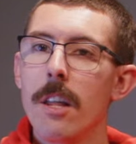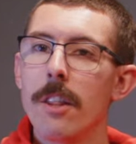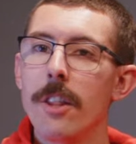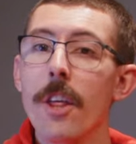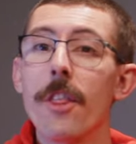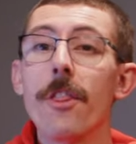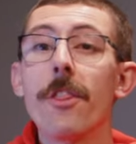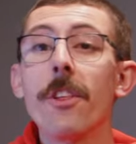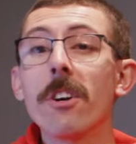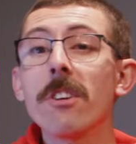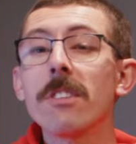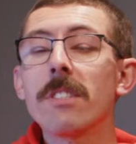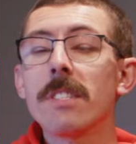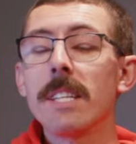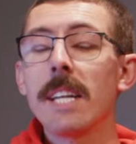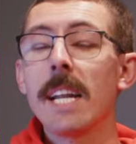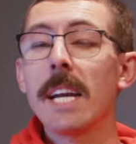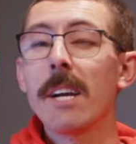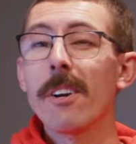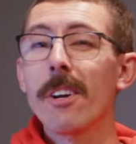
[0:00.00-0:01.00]
The third
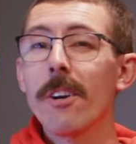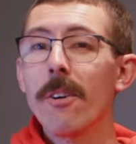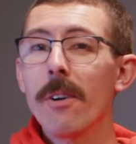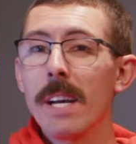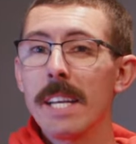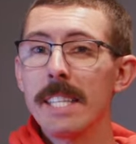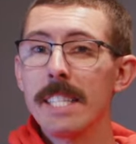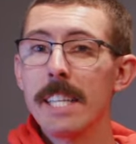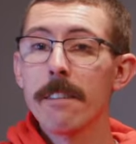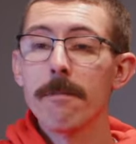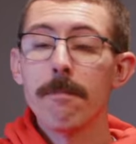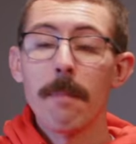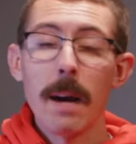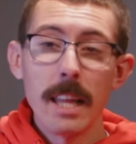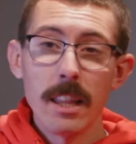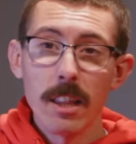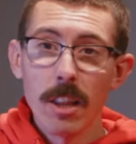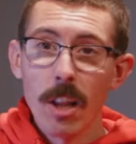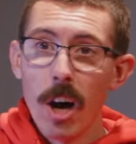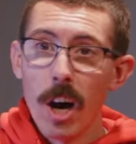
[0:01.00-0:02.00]
scenario is if my
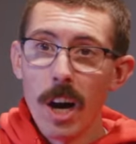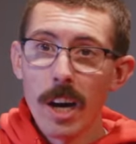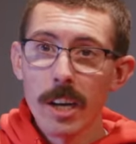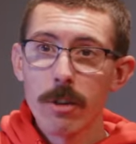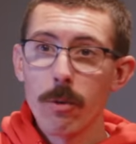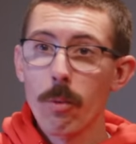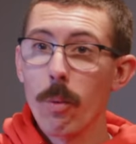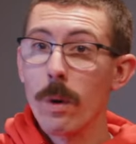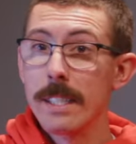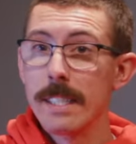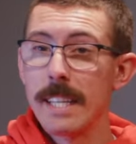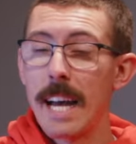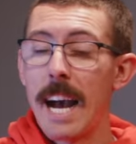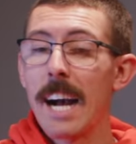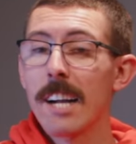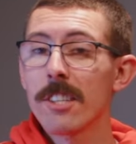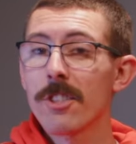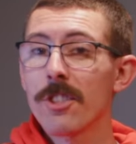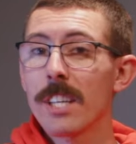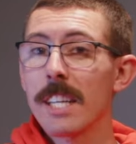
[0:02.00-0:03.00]
lock was
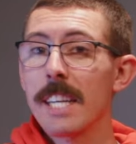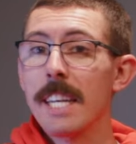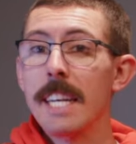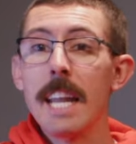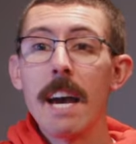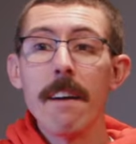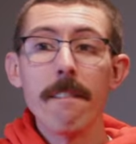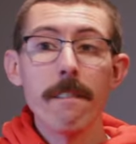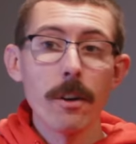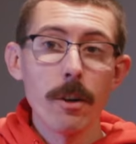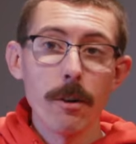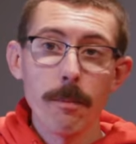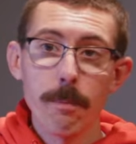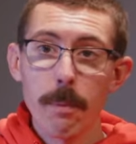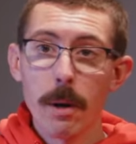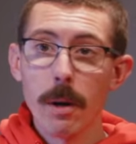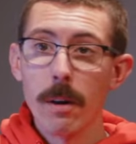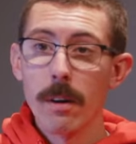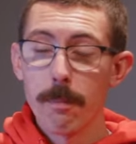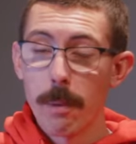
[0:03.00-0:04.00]
actually never
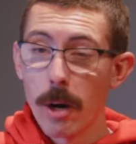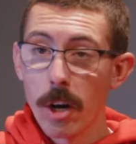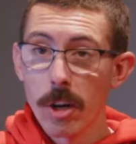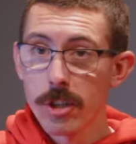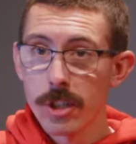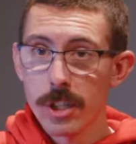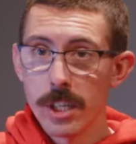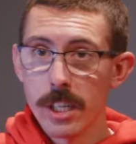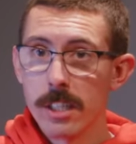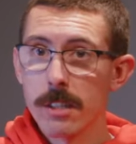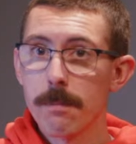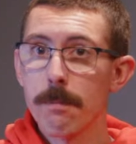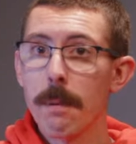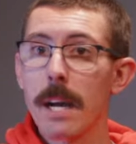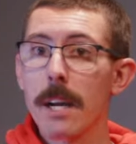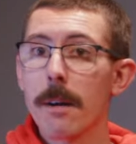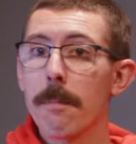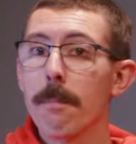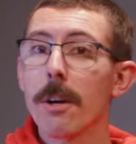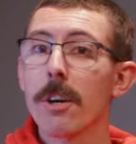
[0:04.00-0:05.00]
purchased
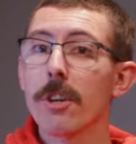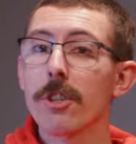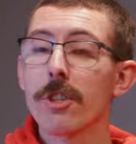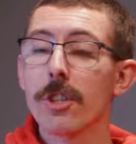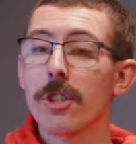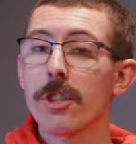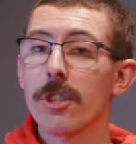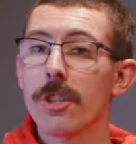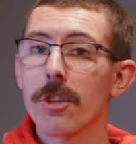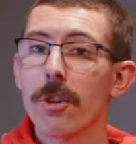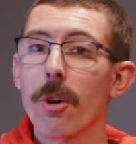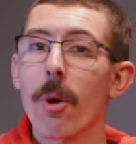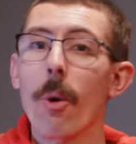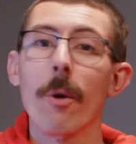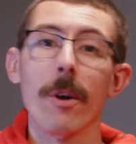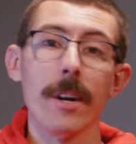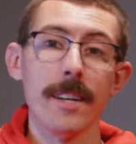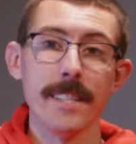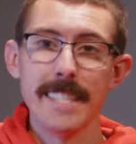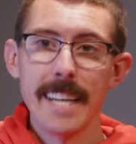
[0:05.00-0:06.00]
by a purchaser
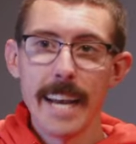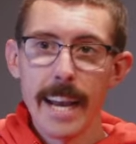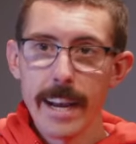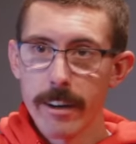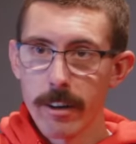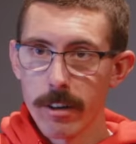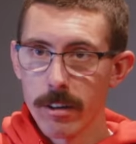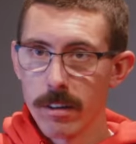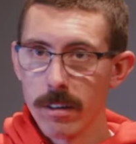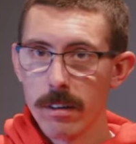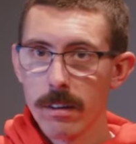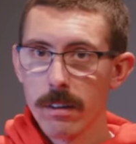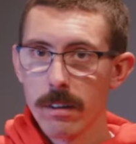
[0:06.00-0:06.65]
or a taker.